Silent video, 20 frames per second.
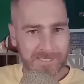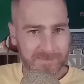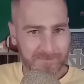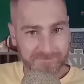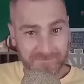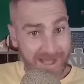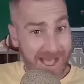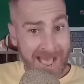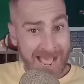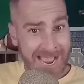
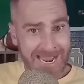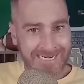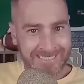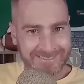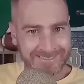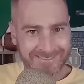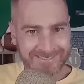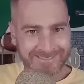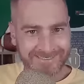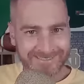
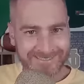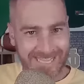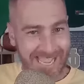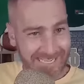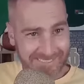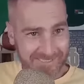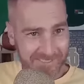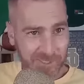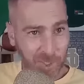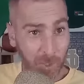fine.
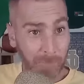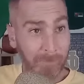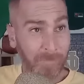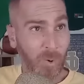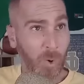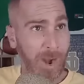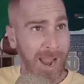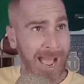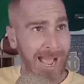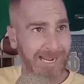That's your
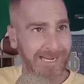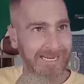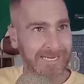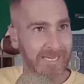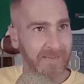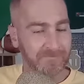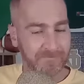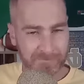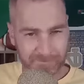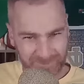
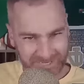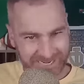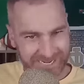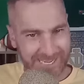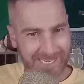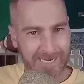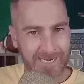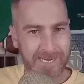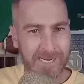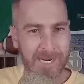prerogative. But I
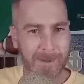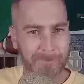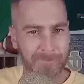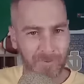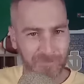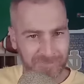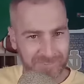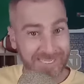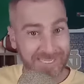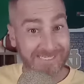got a
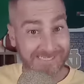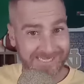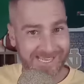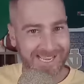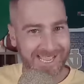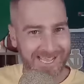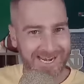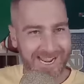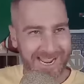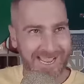couple things I
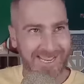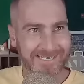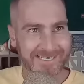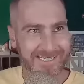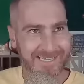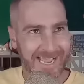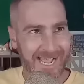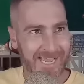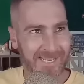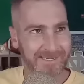got to add
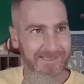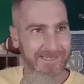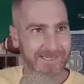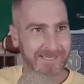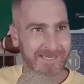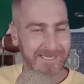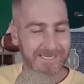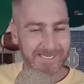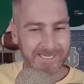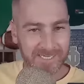to that.
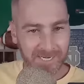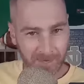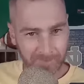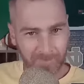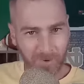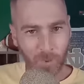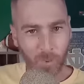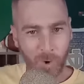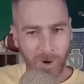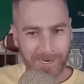
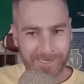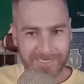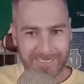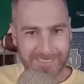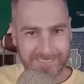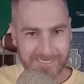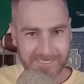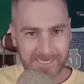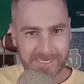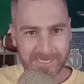Number one
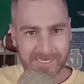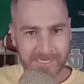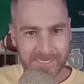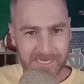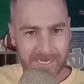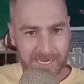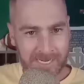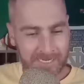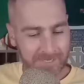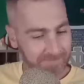is,
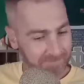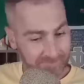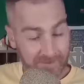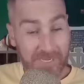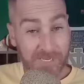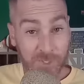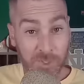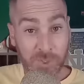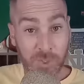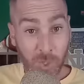
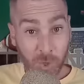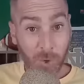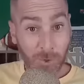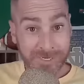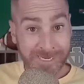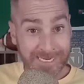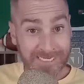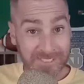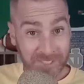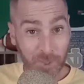you
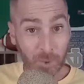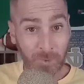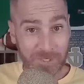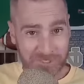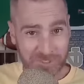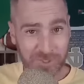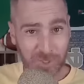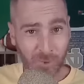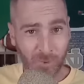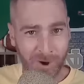can do
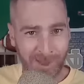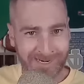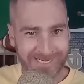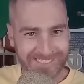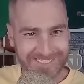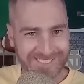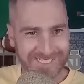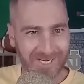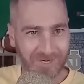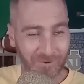what you want
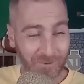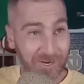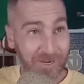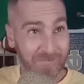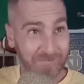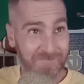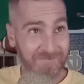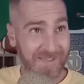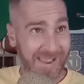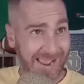to do.
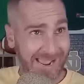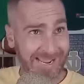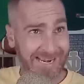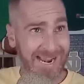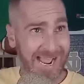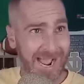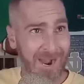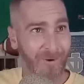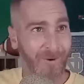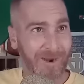Fan
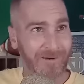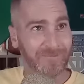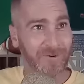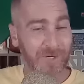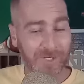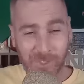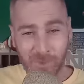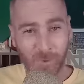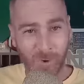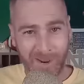however
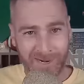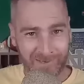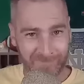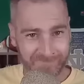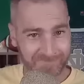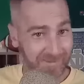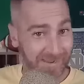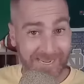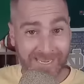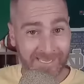you want to
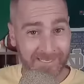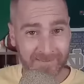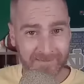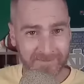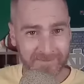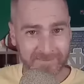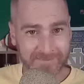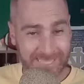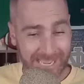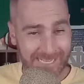fan.
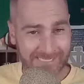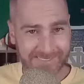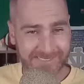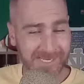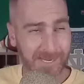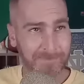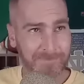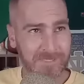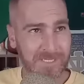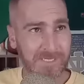That's
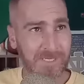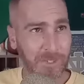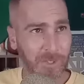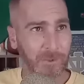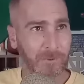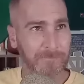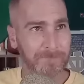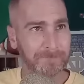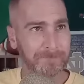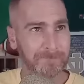up to
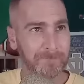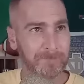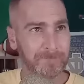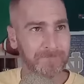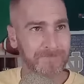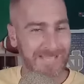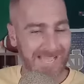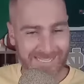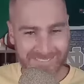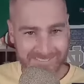you.
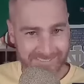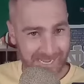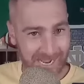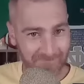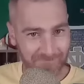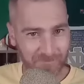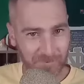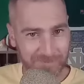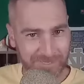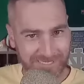That's
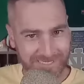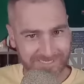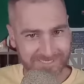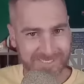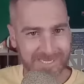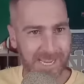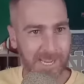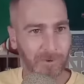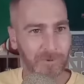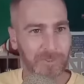not for me to
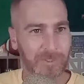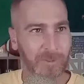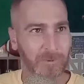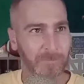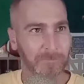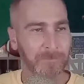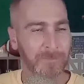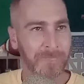tell you.